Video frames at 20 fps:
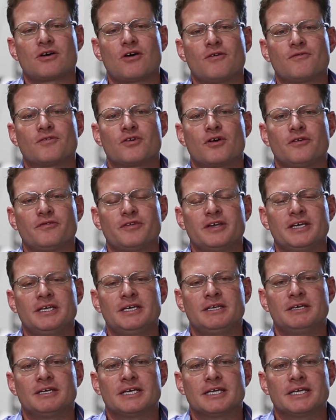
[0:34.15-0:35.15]
of
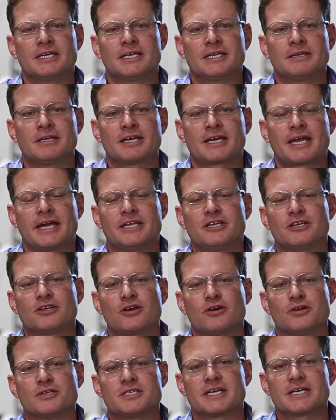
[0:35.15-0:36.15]
coffee in a Kenyan
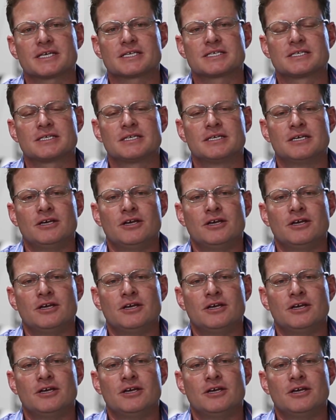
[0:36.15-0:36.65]
context.